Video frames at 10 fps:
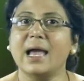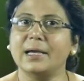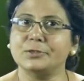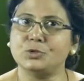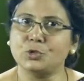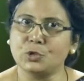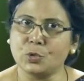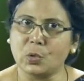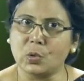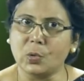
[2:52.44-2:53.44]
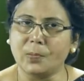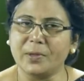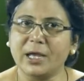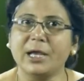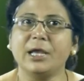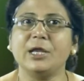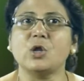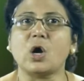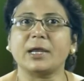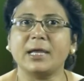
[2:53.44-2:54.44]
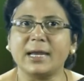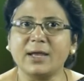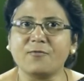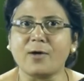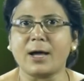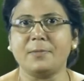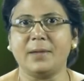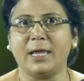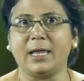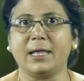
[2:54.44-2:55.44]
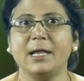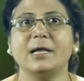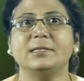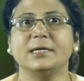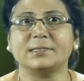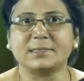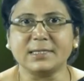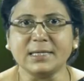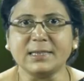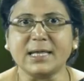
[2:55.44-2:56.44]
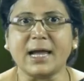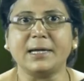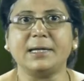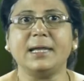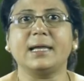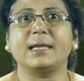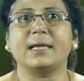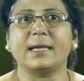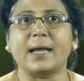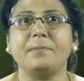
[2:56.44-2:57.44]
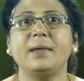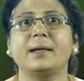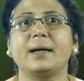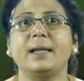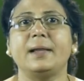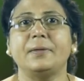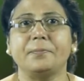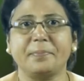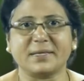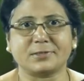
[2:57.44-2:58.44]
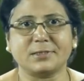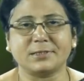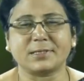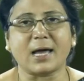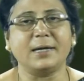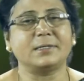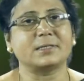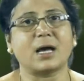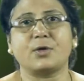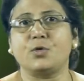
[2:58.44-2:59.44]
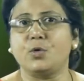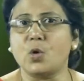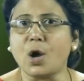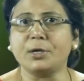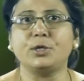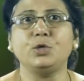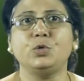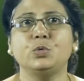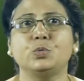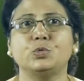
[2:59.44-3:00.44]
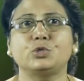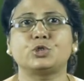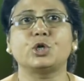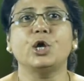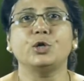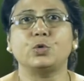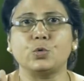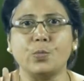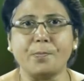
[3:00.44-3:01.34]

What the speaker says: As you know, in organic farming, the synthetic chemical pesticides are not used to